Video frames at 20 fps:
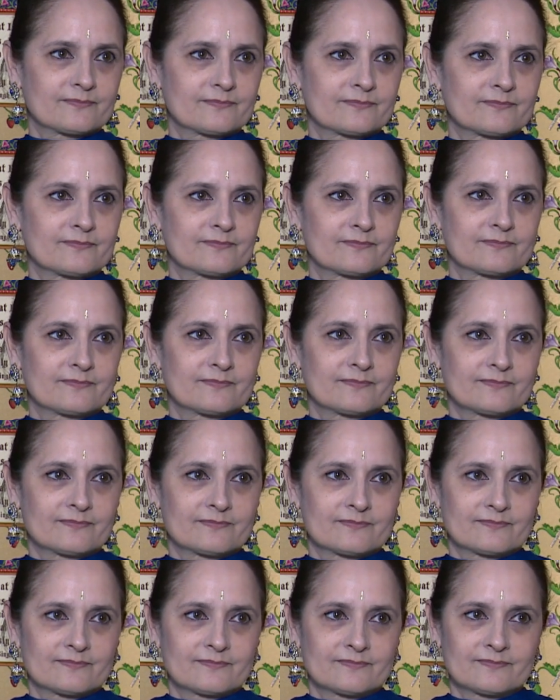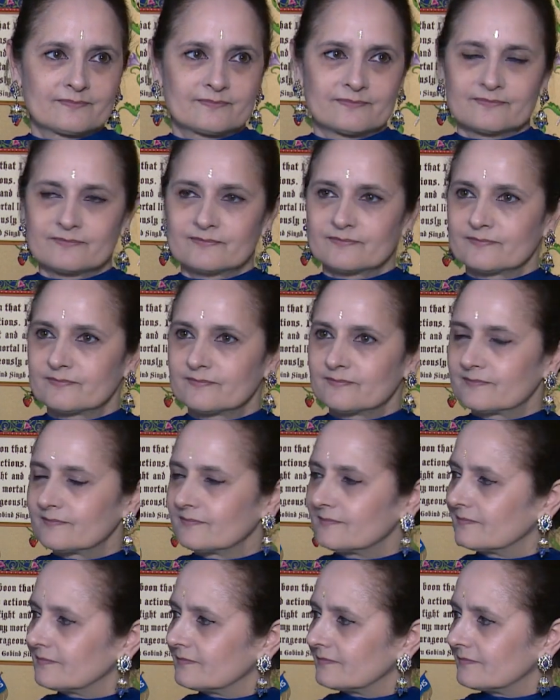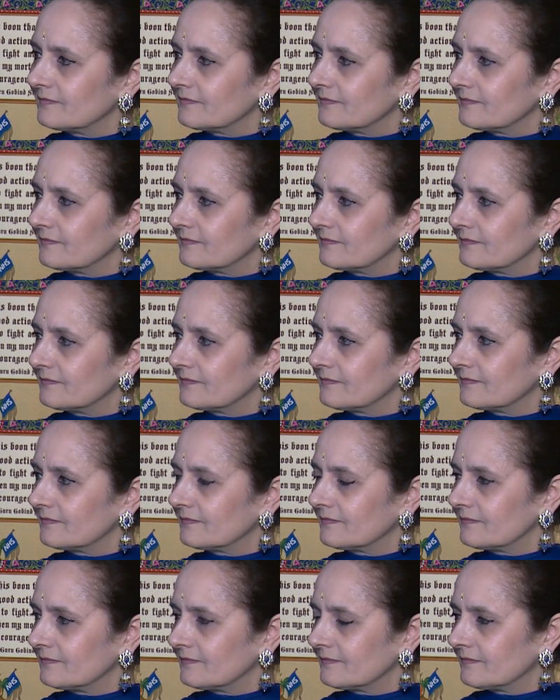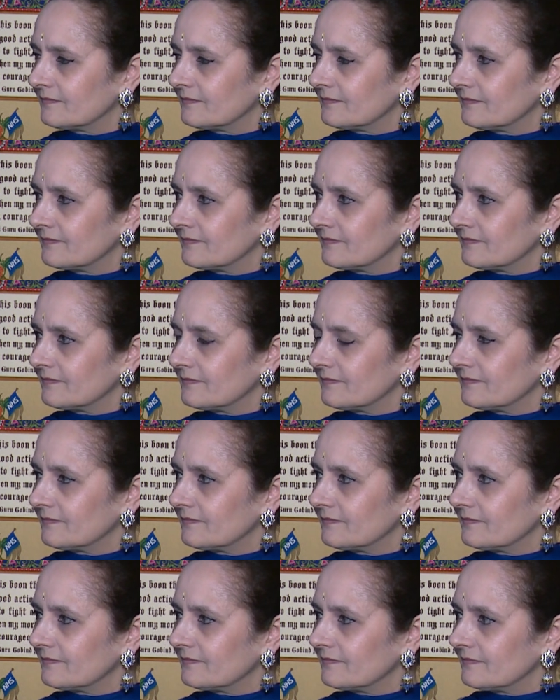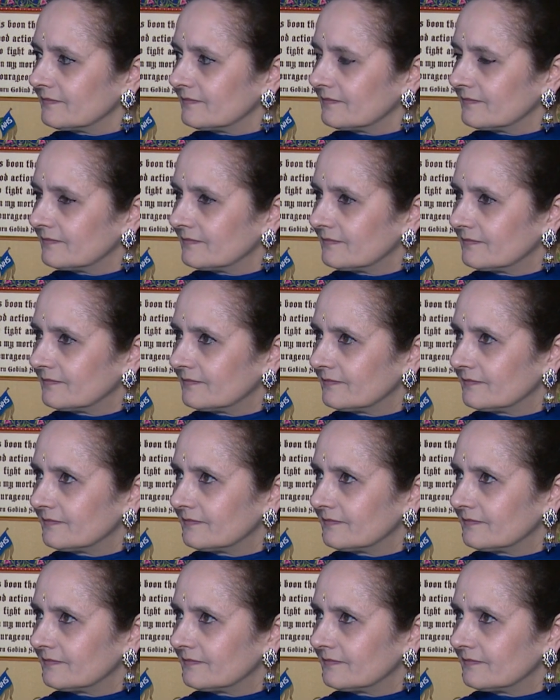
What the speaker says: (silent)